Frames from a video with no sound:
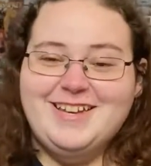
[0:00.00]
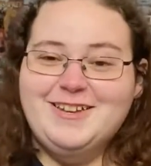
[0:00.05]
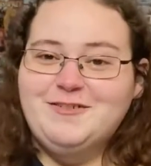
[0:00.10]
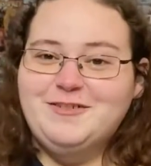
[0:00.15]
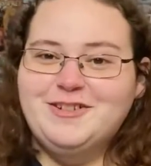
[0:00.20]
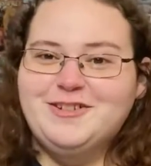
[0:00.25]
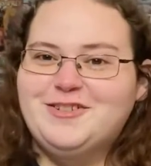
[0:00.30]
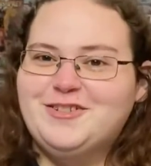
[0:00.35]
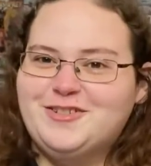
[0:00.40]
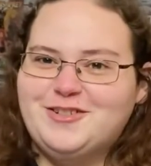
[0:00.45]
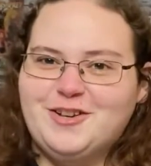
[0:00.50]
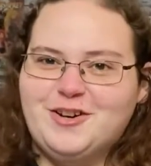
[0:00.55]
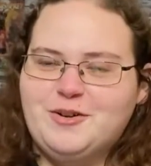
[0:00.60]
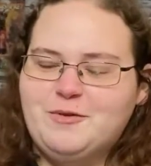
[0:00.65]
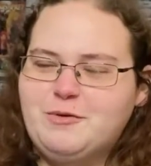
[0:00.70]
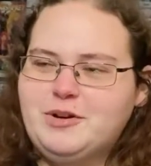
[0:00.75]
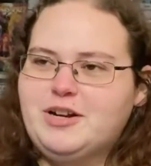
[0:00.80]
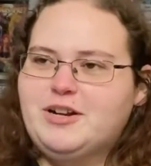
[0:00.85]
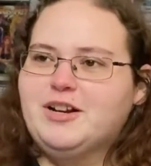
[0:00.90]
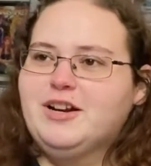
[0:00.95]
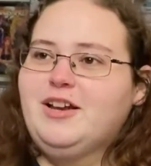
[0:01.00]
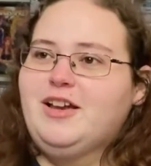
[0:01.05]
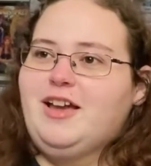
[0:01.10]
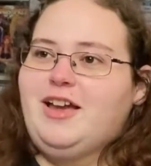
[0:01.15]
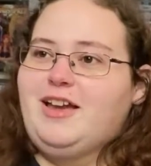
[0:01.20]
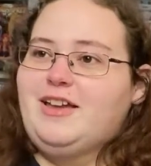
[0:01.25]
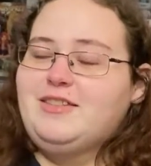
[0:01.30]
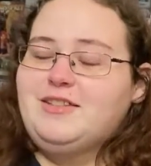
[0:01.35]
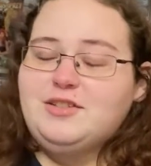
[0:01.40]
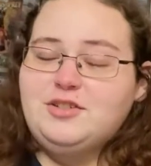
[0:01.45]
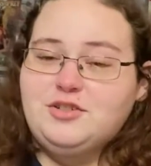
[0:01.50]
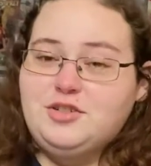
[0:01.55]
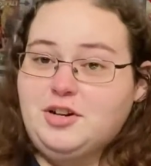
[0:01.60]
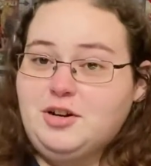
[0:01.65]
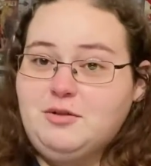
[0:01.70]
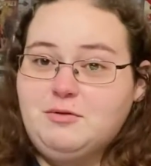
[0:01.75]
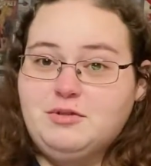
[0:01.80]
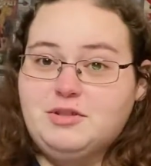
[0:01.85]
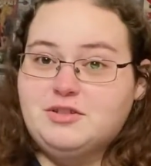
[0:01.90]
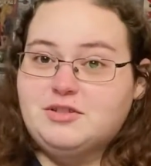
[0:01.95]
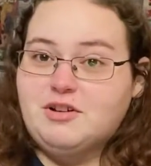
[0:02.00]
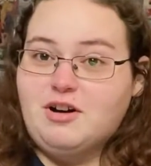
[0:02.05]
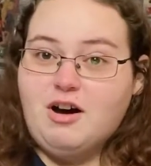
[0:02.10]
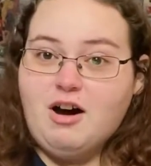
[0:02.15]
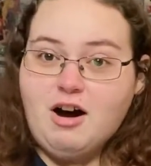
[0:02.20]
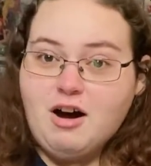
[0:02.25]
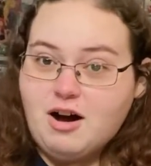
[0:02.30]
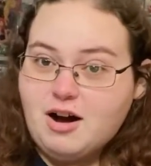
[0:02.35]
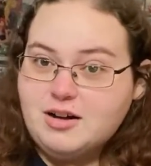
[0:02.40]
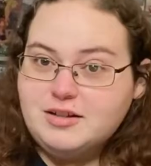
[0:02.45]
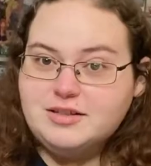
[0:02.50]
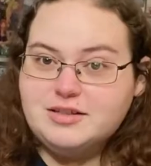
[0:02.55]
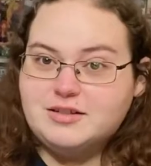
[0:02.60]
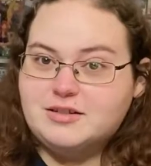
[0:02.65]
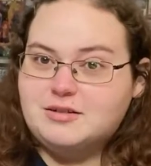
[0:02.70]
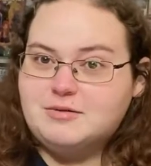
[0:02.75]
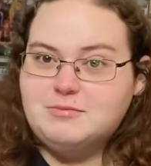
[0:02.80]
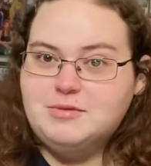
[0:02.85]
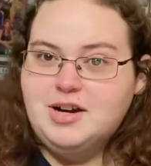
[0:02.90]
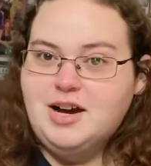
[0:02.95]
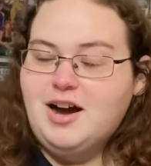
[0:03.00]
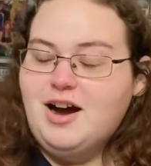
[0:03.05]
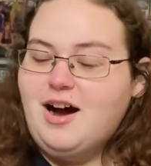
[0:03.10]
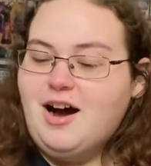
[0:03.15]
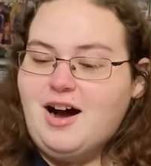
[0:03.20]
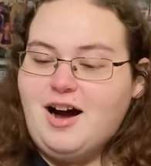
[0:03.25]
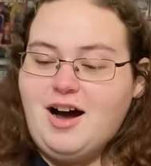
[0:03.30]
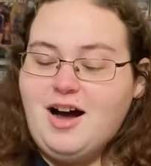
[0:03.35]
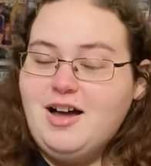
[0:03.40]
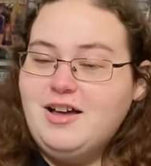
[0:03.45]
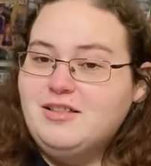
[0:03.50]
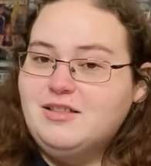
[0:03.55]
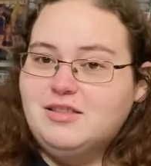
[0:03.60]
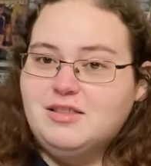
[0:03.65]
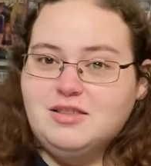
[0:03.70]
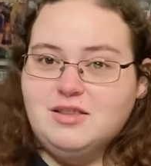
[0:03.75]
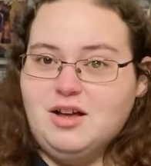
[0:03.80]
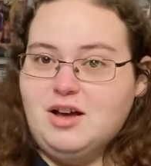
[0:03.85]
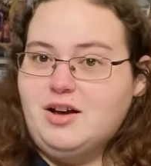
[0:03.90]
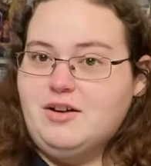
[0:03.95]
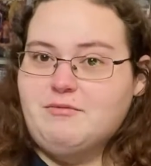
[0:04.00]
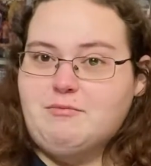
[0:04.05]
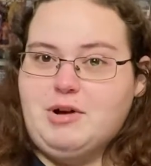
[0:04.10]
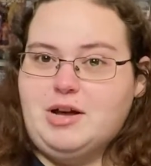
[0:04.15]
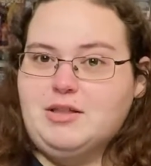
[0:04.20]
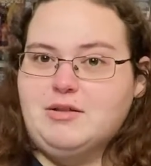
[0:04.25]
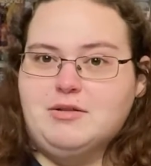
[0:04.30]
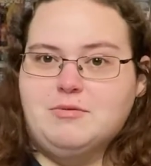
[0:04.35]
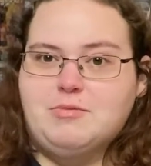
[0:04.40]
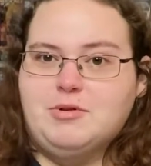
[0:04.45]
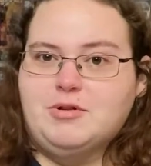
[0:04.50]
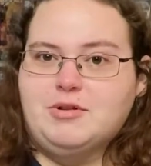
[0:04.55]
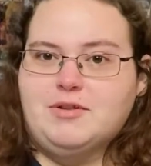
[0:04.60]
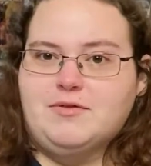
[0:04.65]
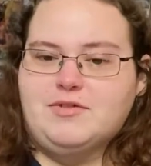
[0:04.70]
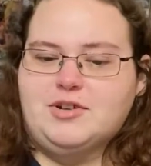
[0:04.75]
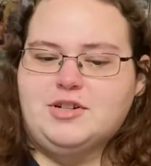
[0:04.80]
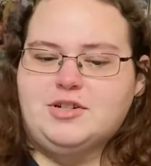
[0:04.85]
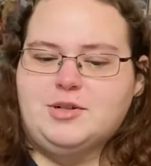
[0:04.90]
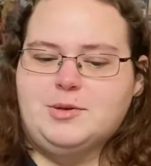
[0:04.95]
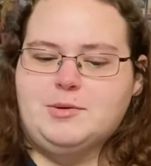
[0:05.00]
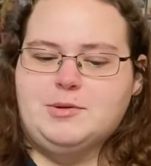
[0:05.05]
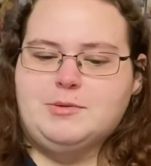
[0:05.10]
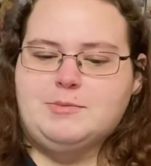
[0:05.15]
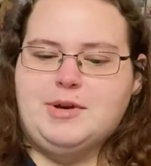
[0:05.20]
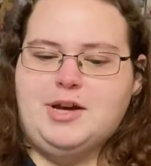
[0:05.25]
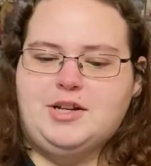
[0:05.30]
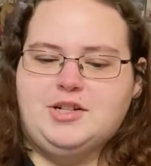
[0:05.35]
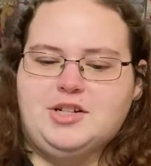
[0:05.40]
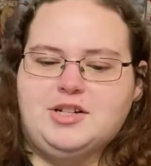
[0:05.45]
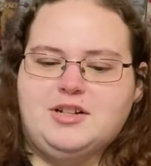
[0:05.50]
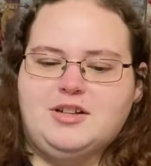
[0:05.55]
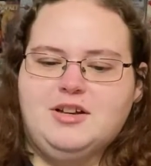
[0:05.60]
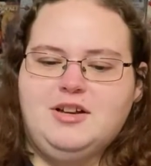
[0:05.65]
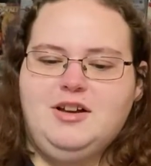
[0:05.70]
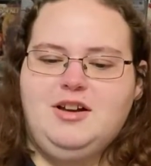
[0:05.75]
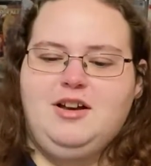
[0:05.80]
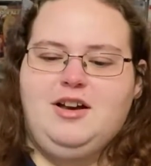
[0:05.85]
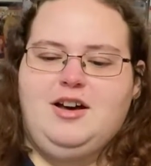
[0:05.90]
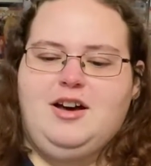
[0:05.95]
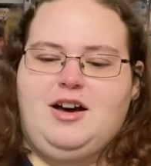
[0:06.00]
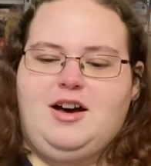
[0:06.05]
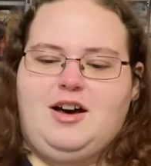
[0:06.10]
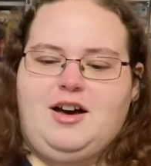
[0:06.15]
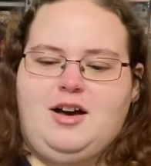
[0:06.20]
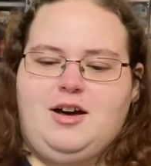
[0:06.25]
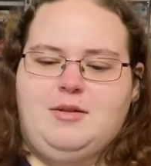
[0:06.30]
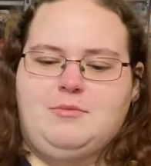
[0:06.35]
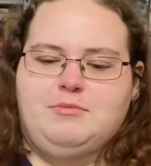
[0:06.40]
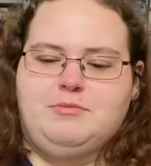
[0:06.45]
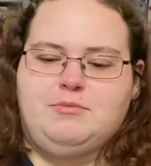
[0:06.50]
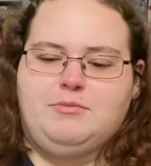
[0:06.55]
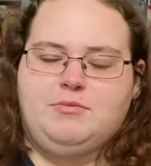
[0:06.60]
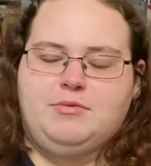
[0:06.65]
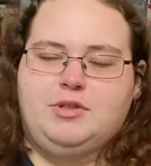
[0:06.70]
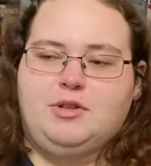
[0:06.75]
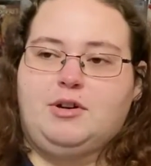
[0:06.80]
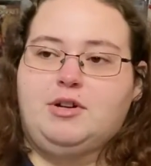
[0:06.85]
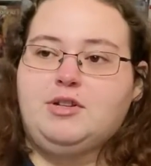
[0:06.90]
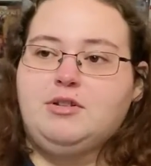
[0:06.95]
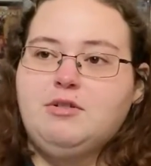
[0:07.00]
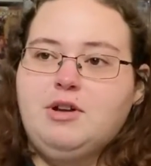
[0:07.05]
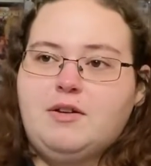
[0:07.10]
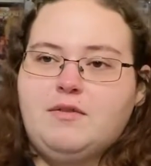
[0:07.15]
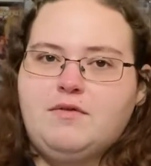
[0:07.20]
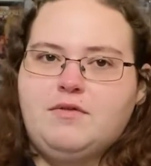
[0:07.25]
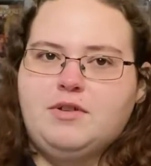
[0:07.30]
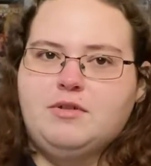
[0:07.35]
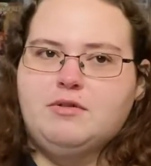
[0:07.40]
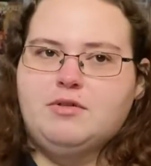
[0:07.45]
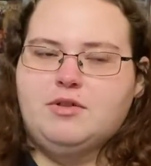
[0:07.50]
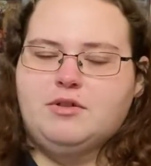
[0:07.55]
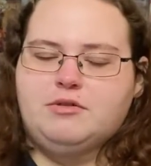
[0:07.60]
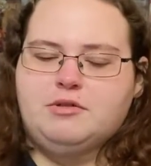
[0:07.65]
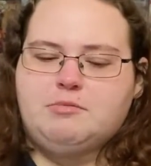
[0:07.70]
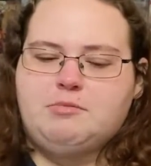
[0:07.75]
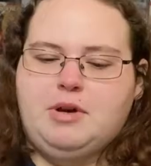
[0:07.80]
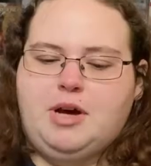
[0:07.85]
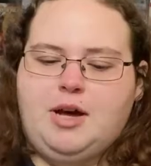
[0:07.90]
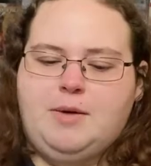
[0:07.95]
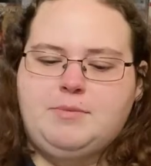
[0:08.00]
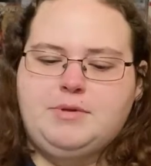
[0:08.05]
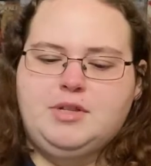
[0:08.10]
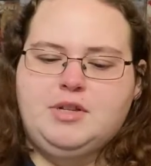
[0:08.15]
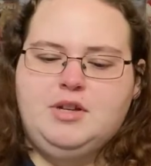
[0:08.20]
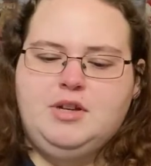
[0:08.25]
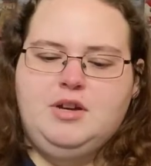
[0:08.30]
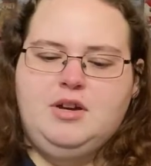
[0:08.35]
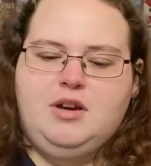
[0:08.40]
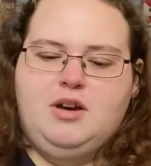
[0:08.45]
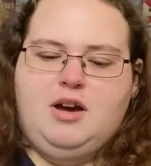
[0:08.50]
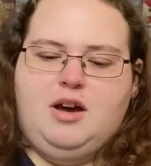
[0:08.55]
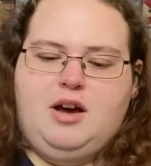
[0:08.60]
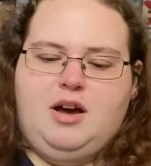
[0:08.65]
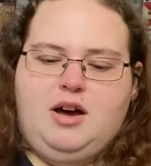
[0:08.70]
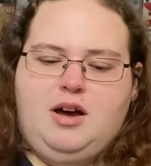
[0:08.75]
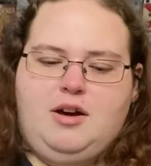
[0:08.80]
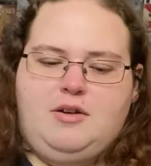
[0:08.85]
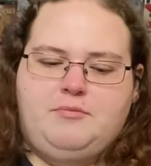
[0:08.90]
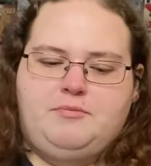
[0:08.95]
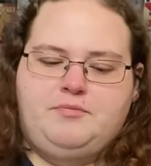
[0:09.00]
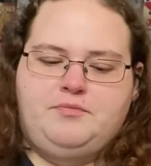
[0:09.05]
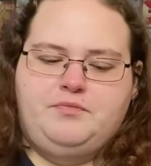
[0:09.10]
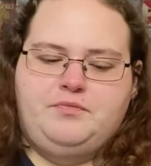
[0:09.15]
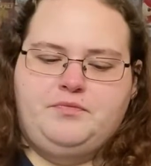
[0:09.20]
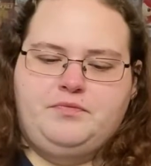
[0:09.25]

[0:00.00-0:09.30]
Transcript: it was so weird. And the show was awesome. I love My Little Pony Friendship is Magic. Um, so I do have a few of those pops. Um,